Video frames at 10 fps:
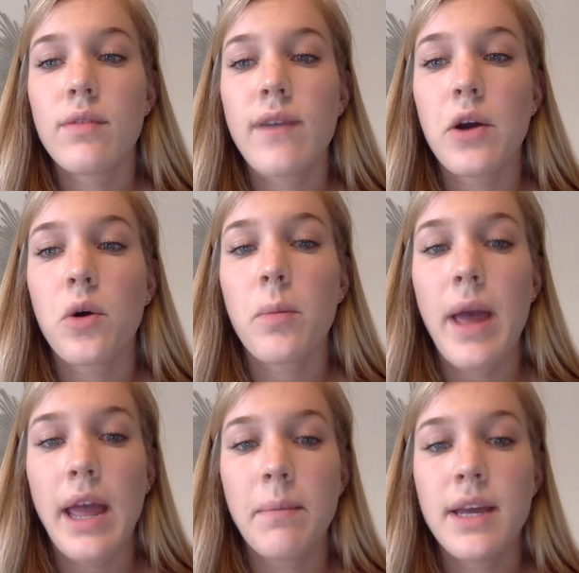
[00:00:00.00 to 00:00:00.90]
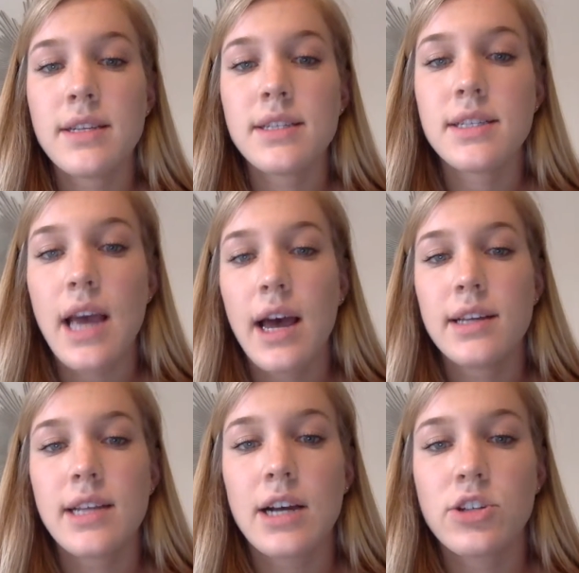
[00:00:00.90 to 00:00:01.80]
federal payments
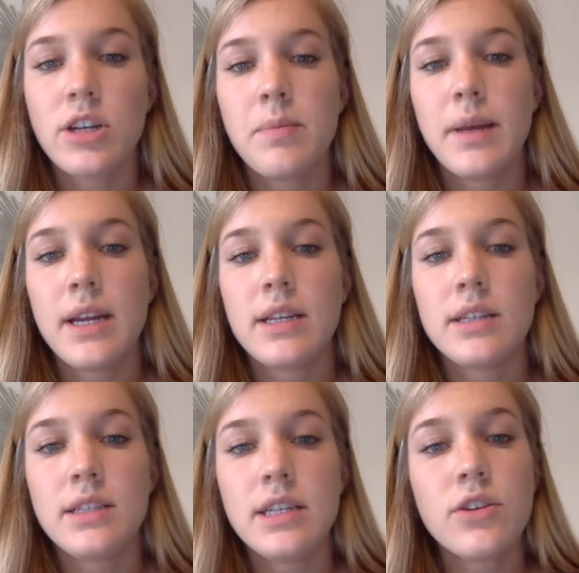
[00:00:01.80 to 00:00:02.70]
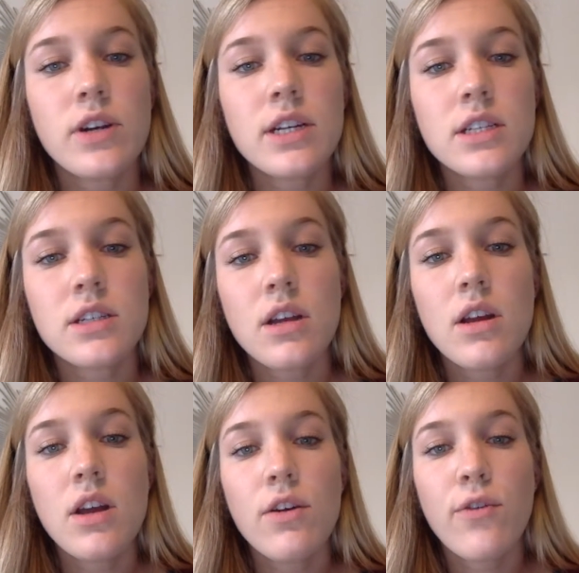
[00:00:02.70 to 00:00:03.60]
has actually been decreased
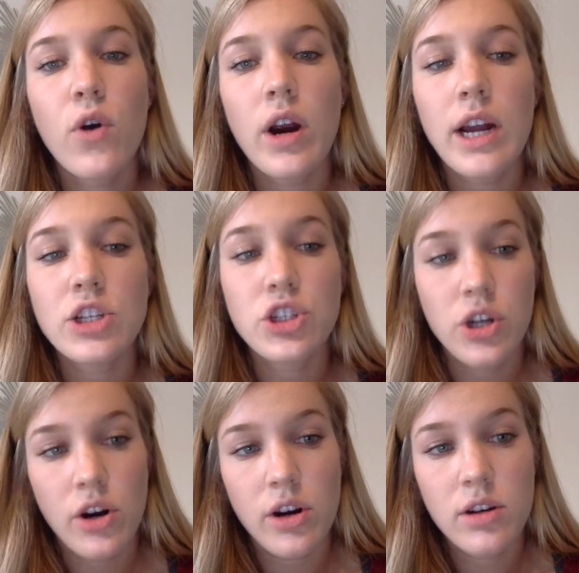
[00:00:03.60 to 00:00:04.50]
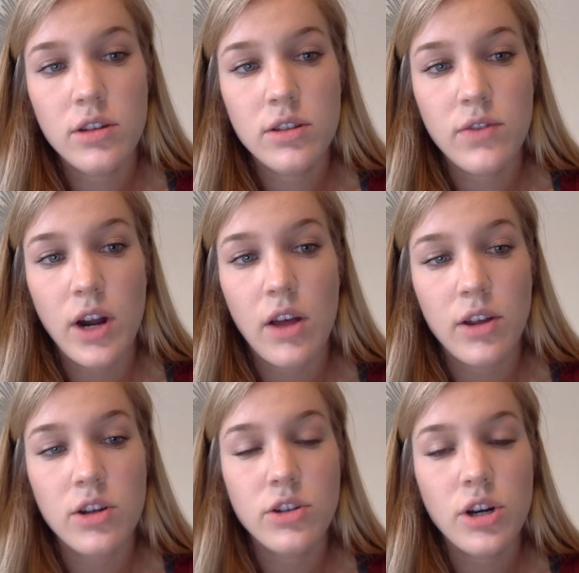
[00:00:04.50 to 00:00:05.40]
for insurers, for
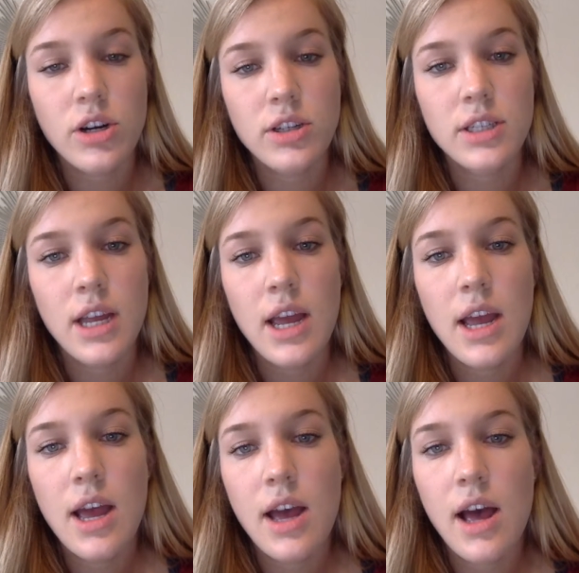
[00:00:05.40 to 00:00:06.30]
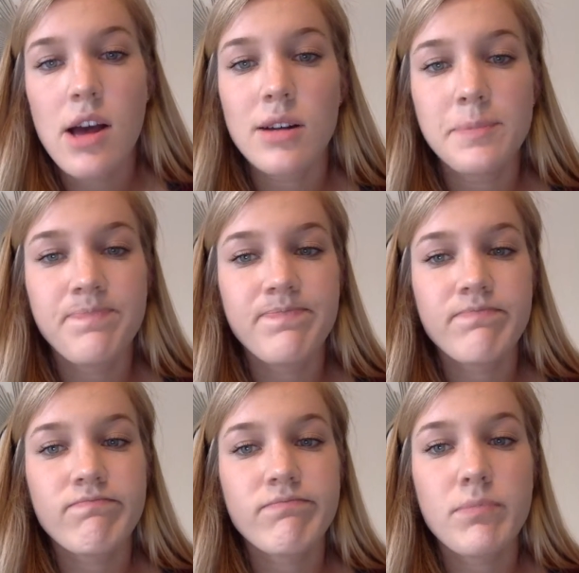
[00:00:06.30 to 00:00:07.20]
healthcare insurers,
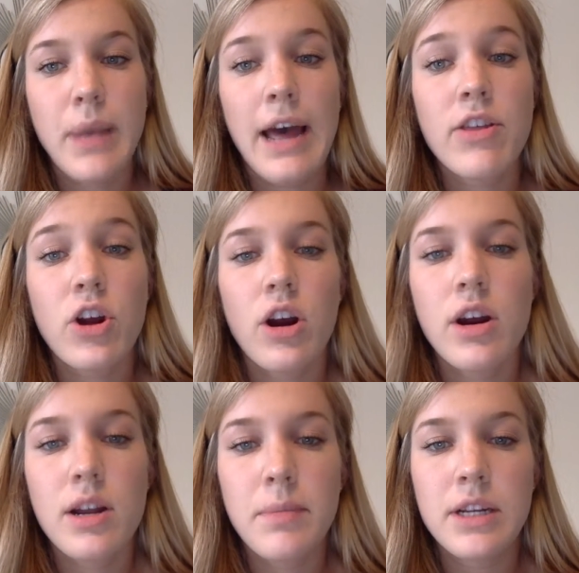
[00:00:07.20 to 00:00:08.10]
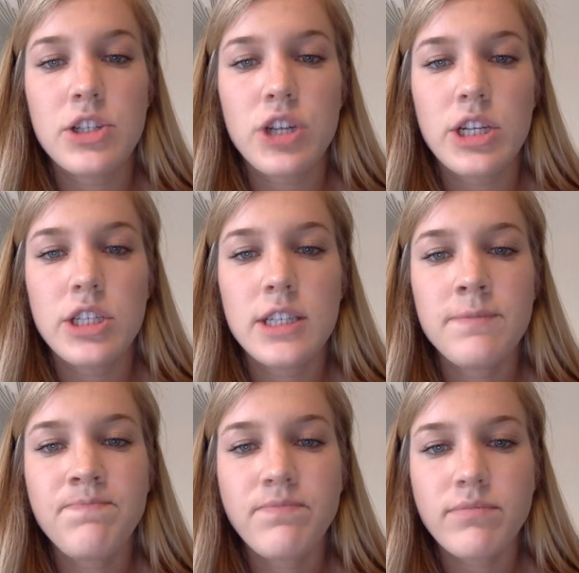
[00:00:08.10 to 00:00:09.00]
by the current
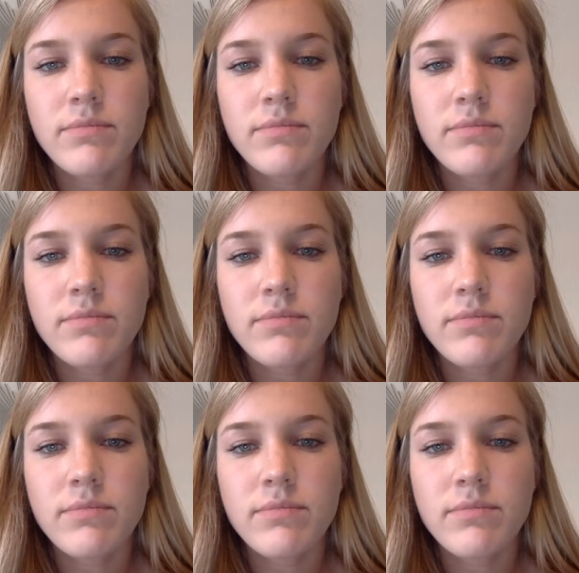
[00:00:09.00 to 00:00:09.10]
administration.